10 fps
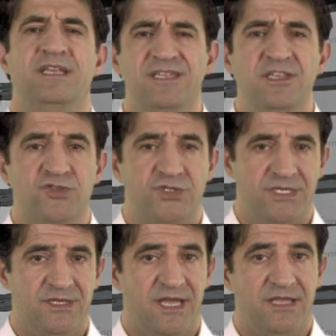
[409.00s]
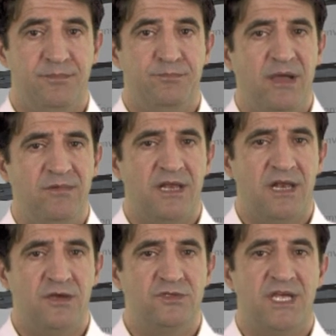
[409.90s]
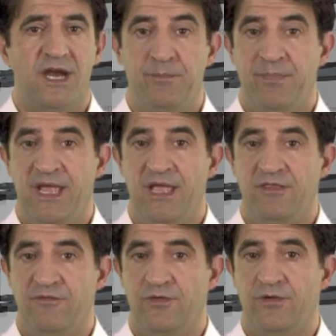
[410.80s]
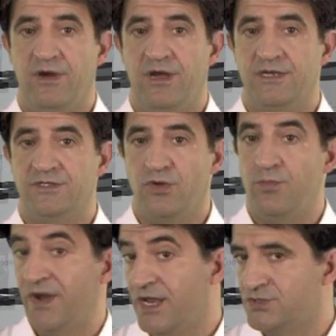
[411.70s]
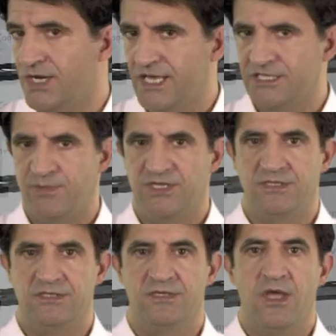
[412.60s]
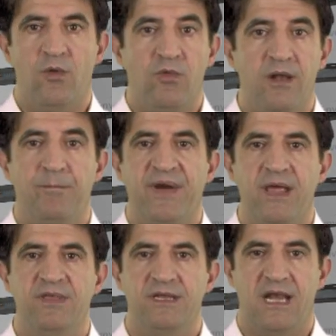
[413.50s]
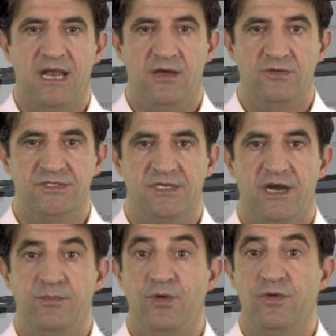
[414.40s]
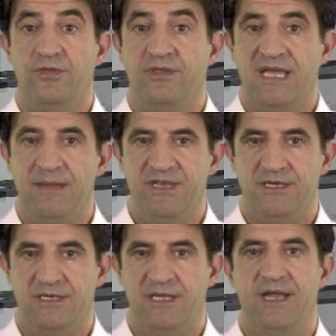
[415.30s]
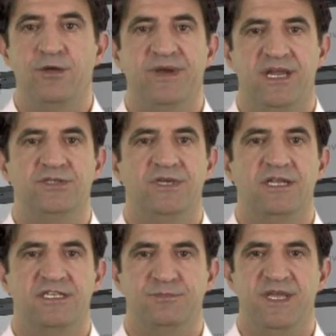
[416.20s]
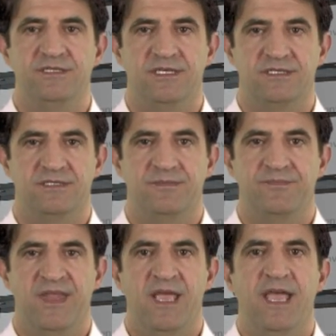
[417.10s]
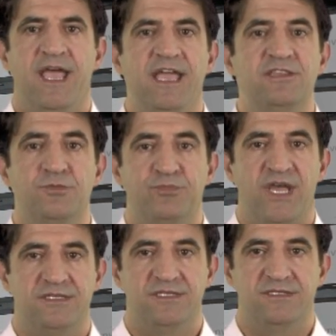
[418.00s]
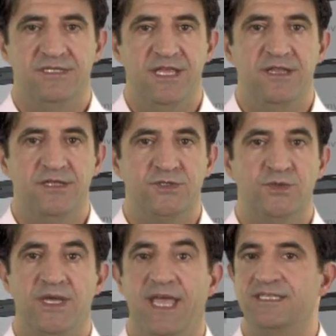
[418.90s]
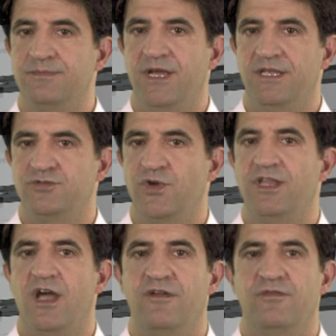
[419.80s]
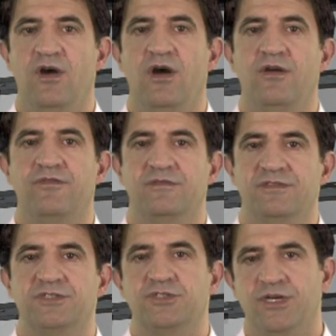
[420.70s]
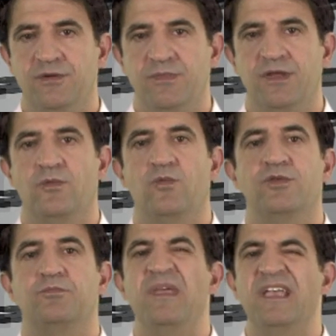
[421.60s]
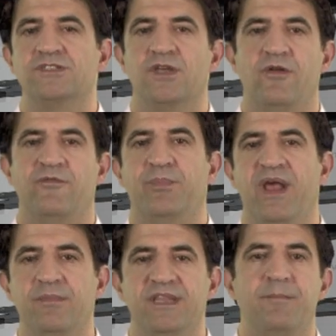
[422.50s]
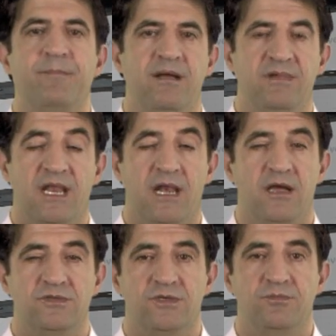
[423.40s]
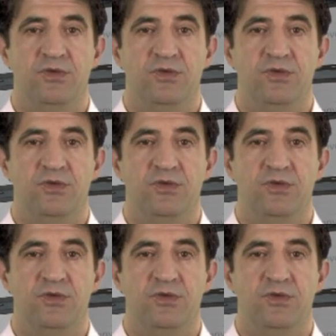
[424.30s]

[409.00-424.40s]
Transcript: It is interesting that public clouds are paid for as operational expenses, while private clouds are both capital and operational expenses. Enterprises needed to examine trade-off of determining what mix of private and public cloud